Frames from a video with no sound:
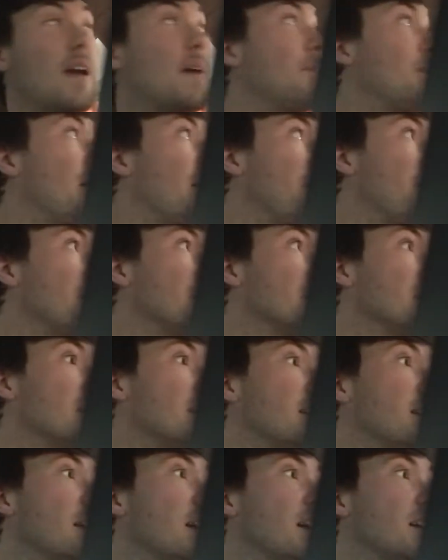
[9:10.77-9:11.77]
my other friend's not
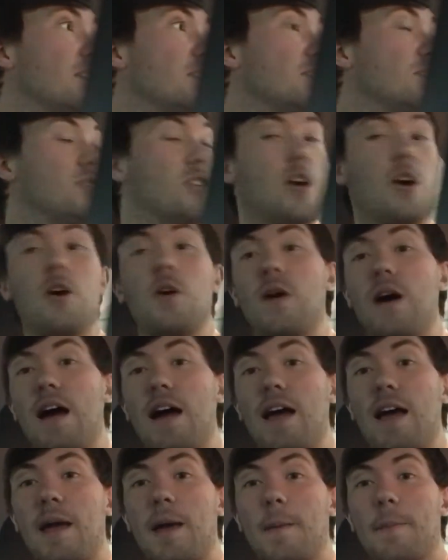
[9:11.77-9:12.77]
there yet, so
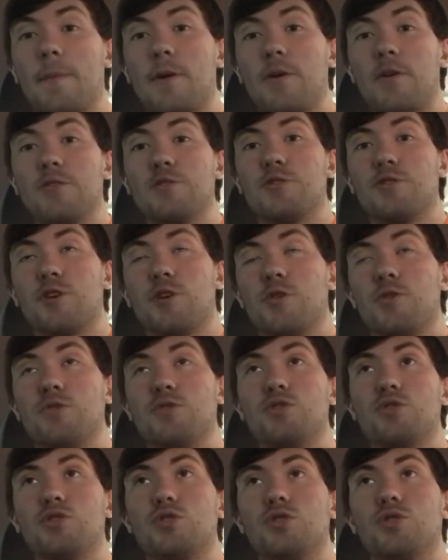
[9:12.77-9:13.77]
I am going to go
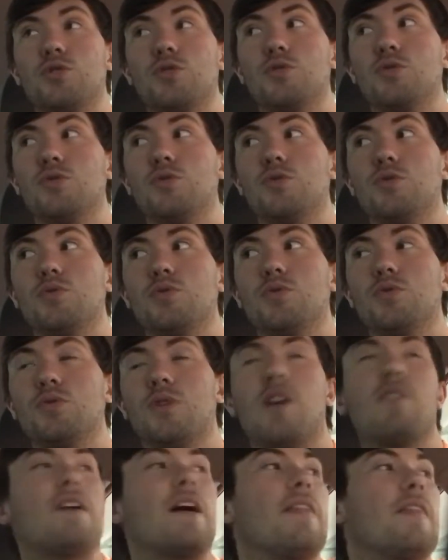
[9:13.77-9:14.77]
to
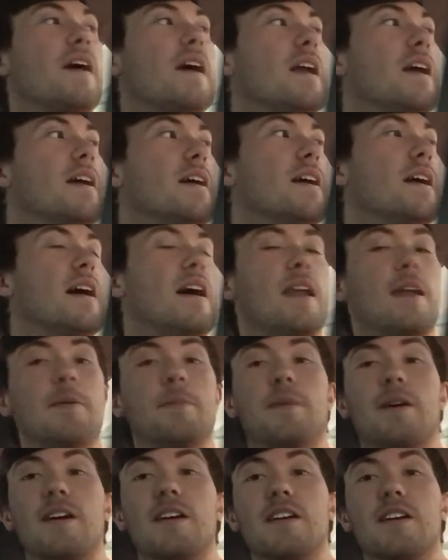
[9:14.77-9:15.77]
around that area, and I'm
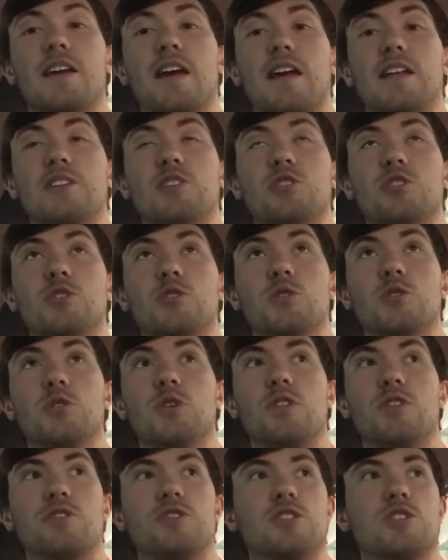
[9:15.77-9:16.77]
probably gonna head to
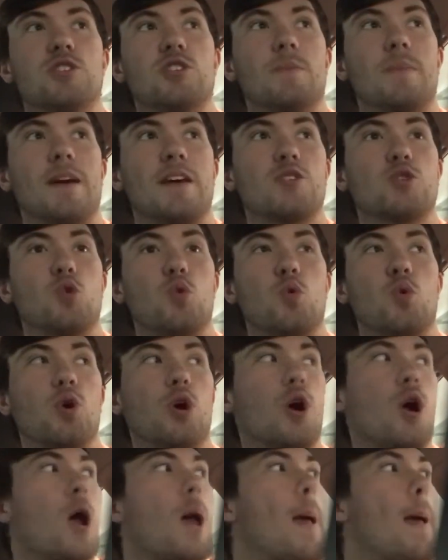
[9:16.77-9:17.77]
either TJ Maxx
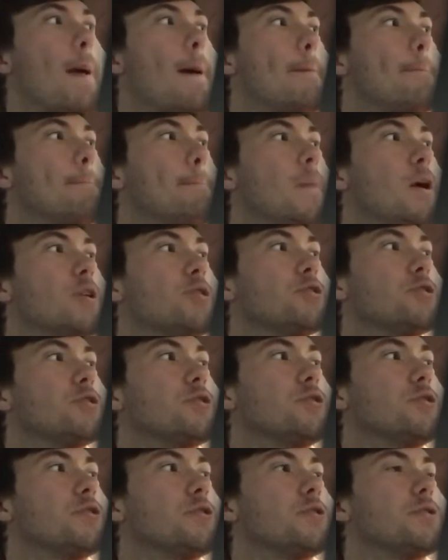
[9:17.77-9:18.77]
or
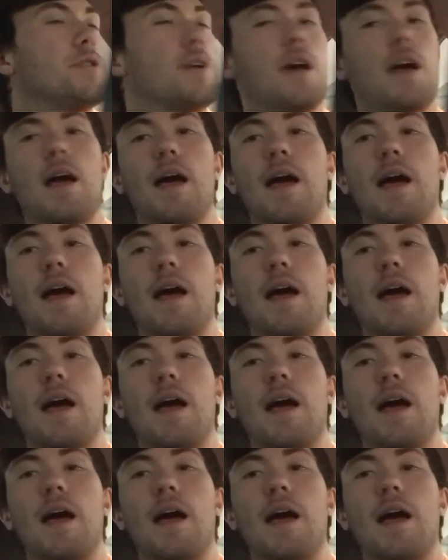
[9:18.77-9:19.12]
Marshalls,